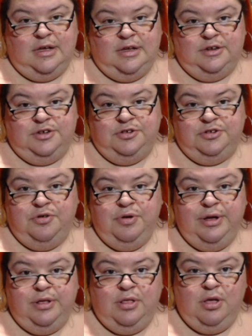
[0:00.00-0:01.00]

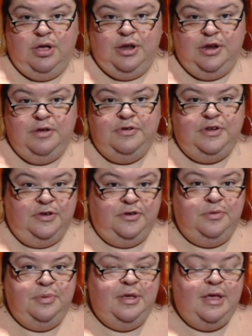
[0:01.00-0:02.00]
tutorial on
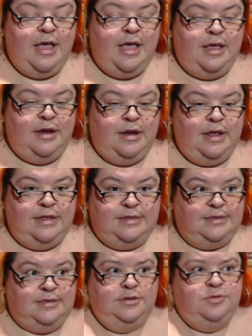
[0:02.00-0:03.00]
YouTube, and it's
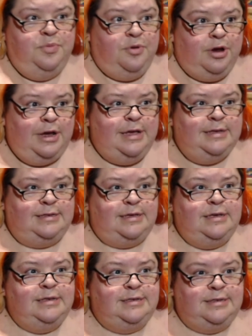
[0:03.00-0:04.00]
super
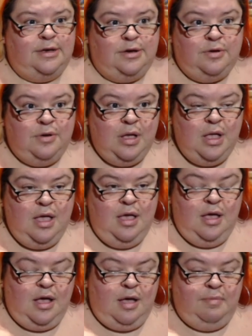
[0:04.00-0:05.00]
easy, so
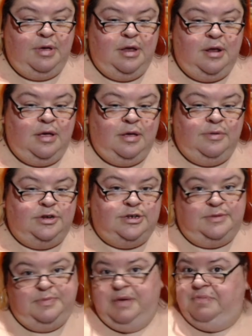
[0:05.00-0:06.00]
I'm gonna
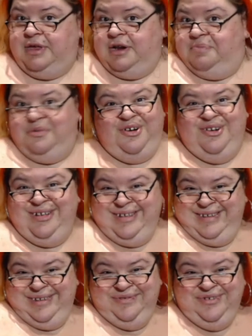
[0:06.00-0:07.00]
just be a pinup girl
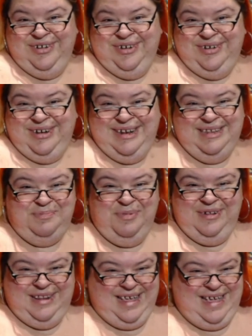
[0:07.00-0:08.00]
for his
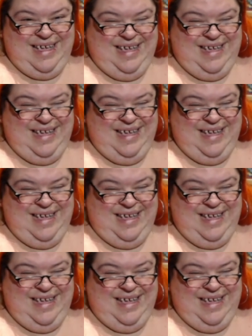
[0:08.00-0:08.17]
birthday.